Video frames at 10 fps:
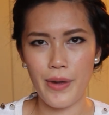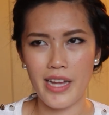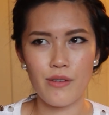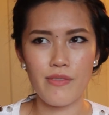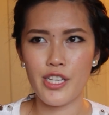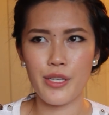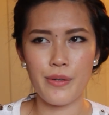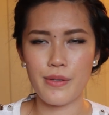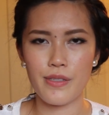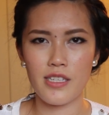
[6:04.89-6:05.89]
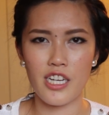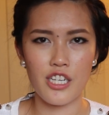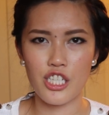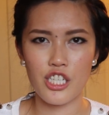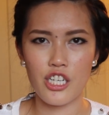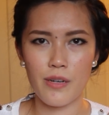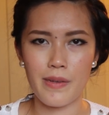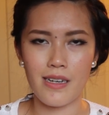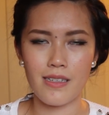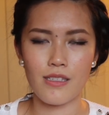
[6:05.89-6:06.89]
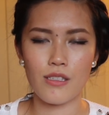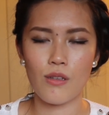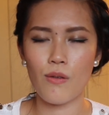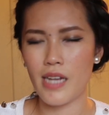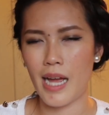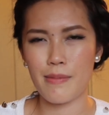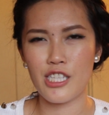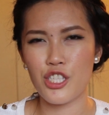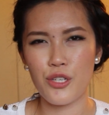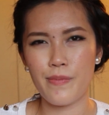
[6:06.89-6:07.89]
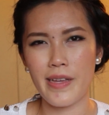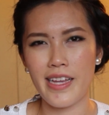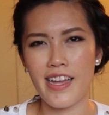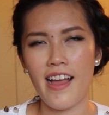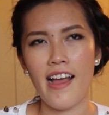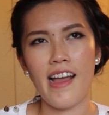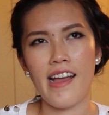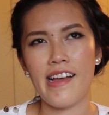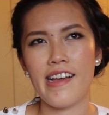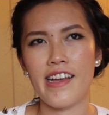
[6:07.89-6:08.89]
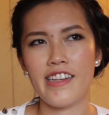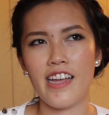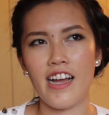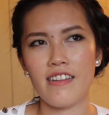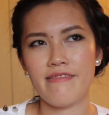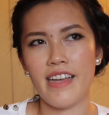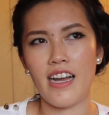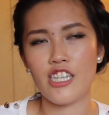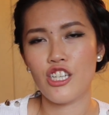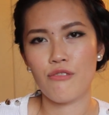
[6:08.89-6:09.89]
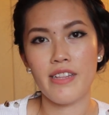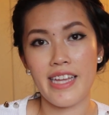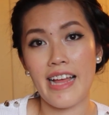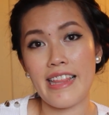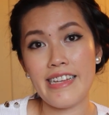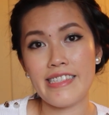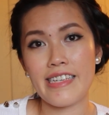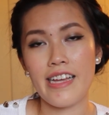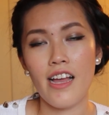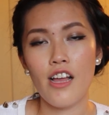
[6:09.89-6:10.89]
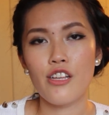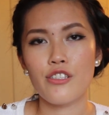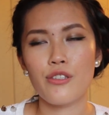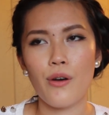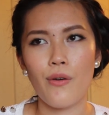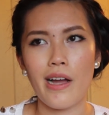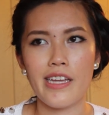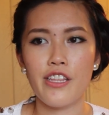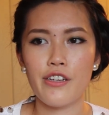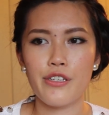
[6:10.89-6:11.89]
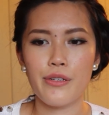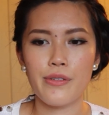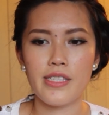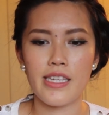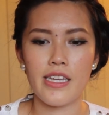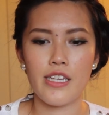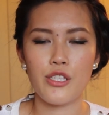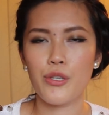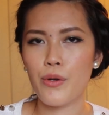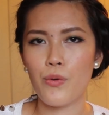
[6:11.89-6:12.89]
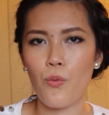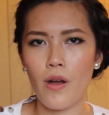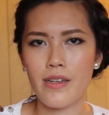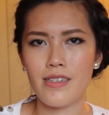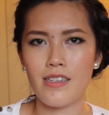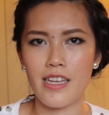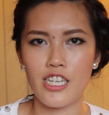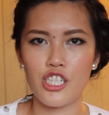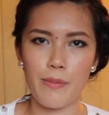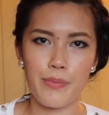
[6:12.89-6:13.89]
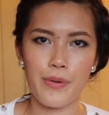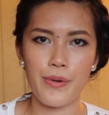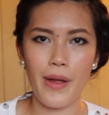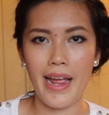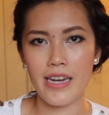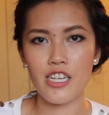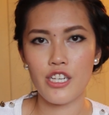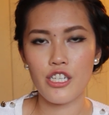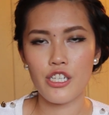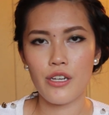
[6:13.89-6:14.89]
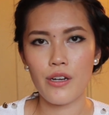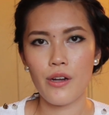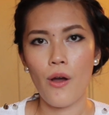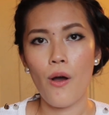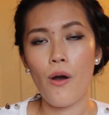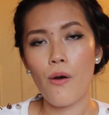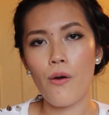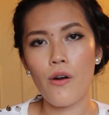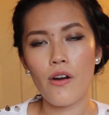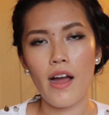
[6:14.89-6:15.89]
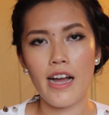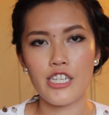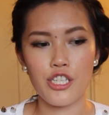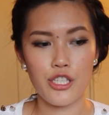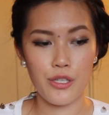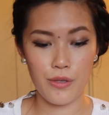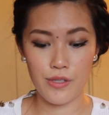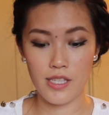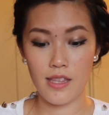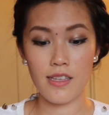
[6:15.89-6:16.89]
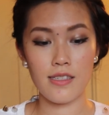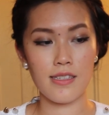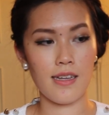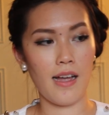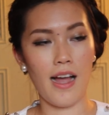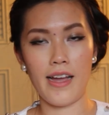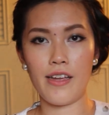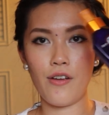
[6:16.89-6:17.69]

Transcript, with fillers: I don't really use conditioner because it's so time consuming, and uh, yeah, I just really get lazy. So I either use the two in one like shampoo and conditioner, or I just use this guy.